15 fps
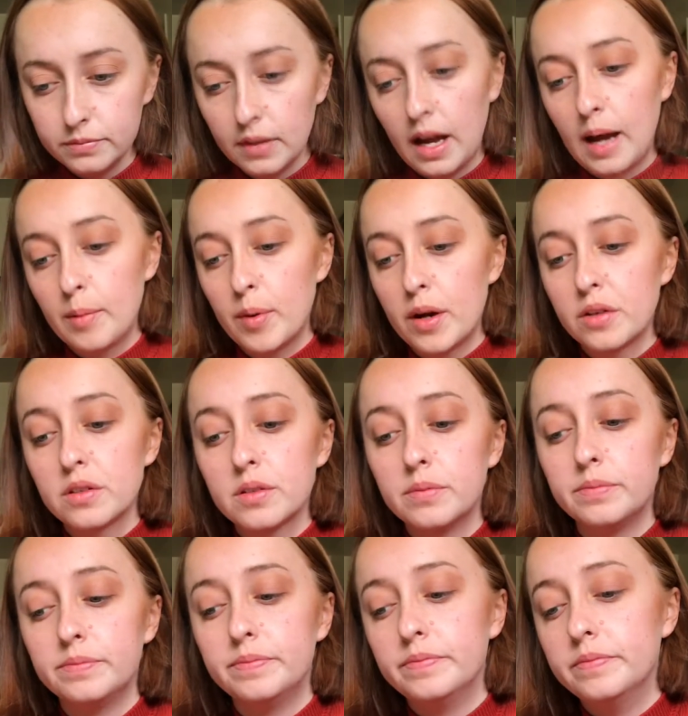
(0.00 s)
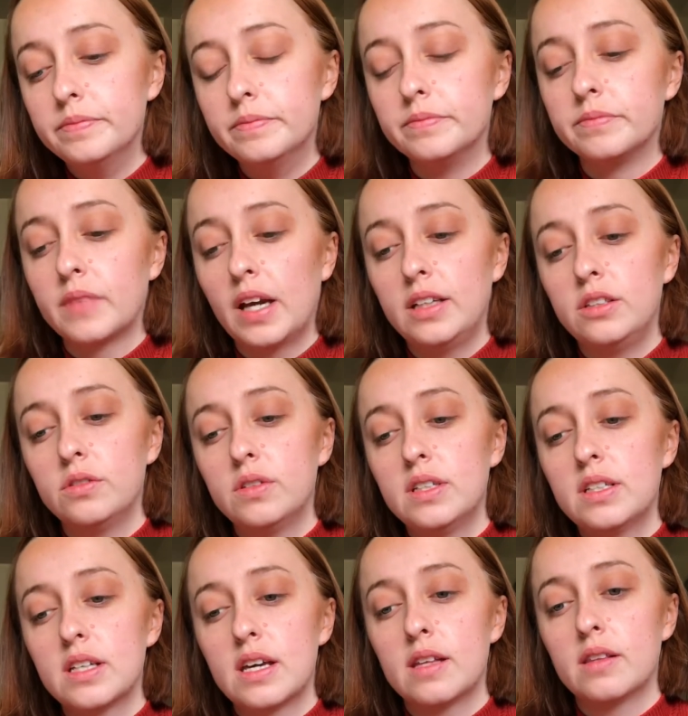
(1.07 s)
eyebrows. I do need
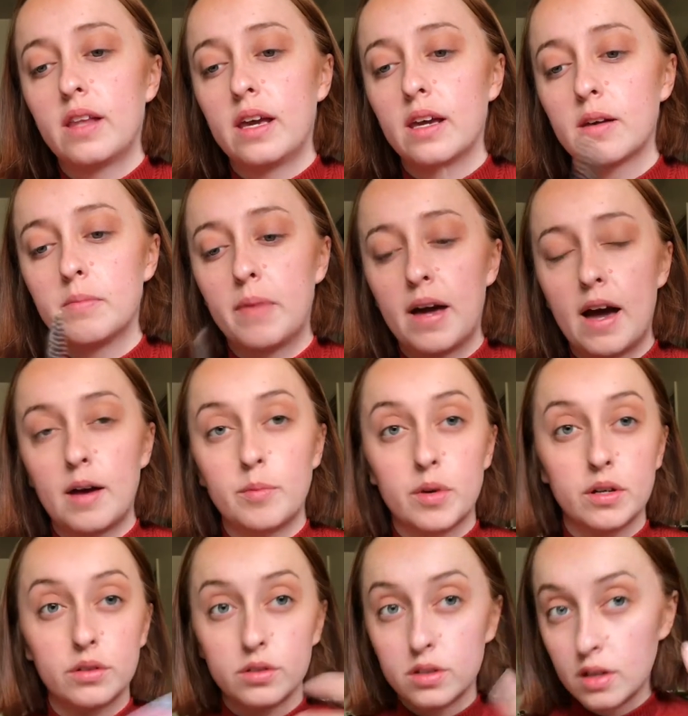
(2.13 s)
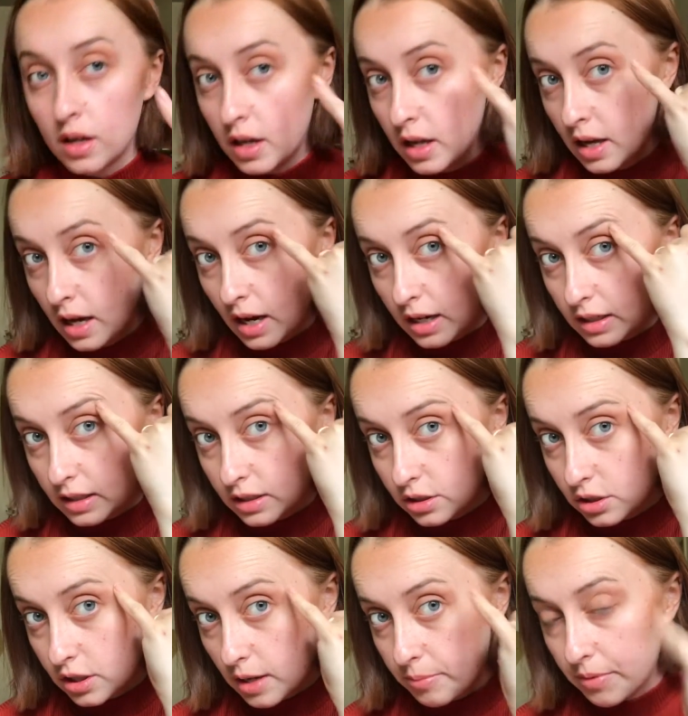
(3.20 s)
to get my eyebrows. I need to
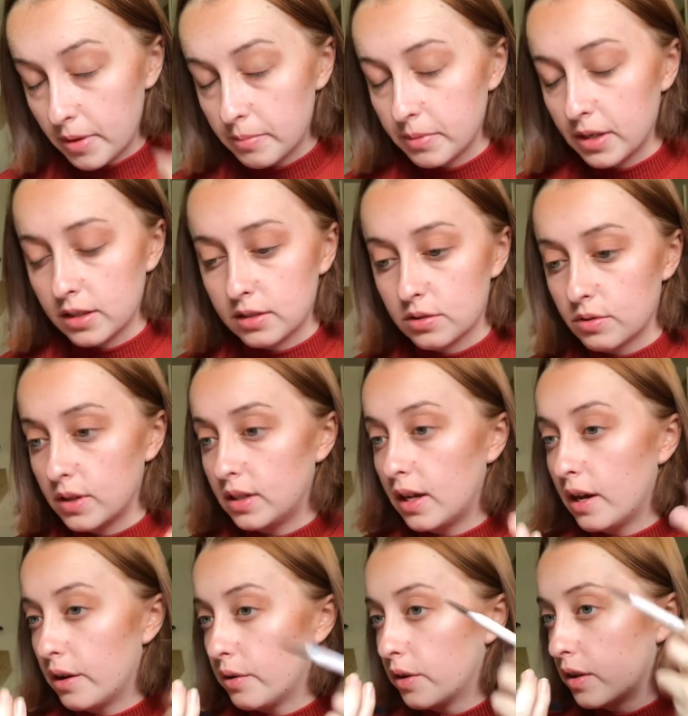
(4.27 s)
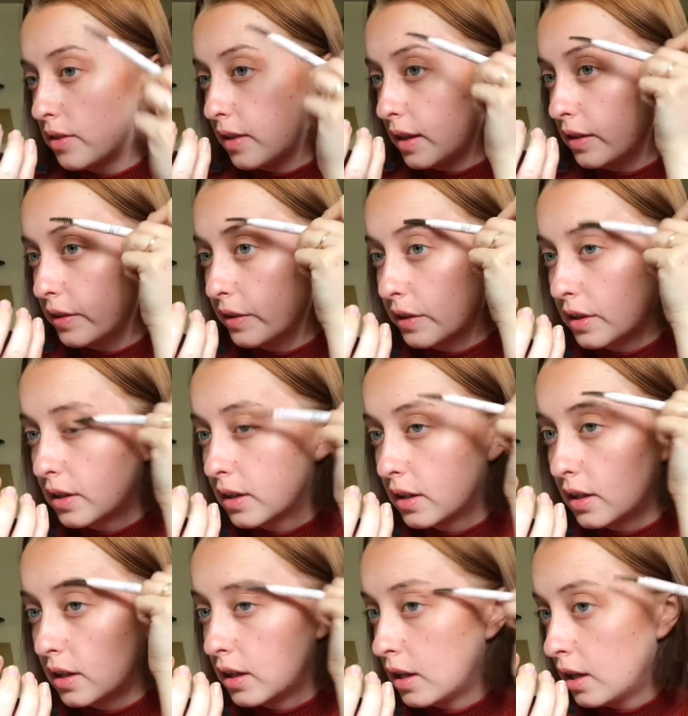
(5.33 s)
shape them because right now they look
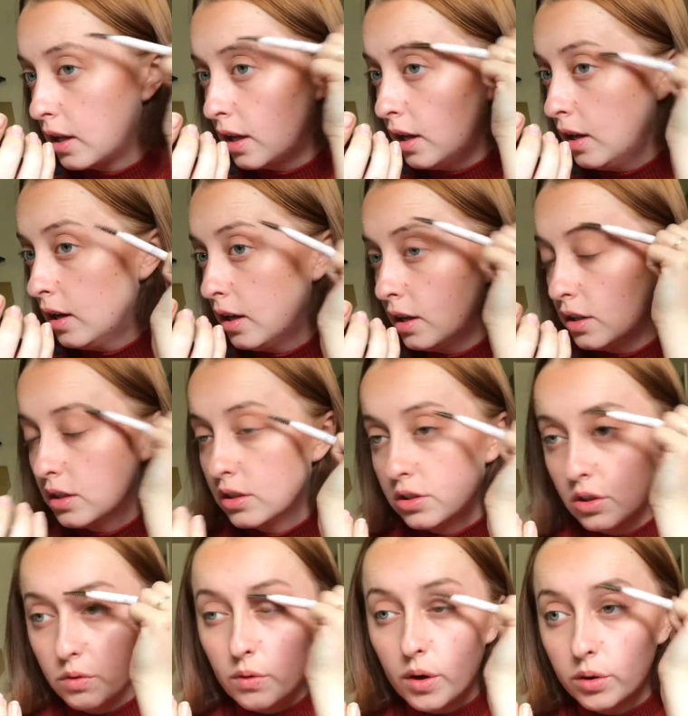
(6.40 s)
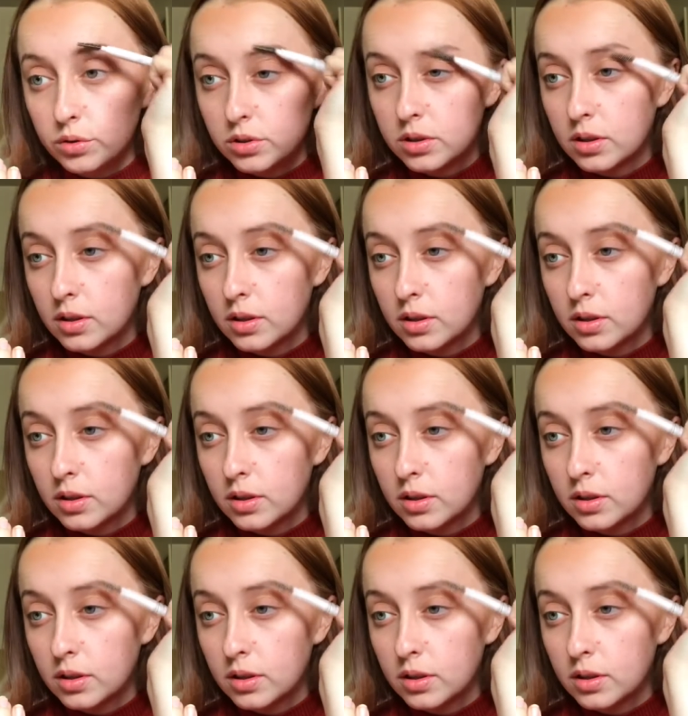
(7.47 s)
so gross,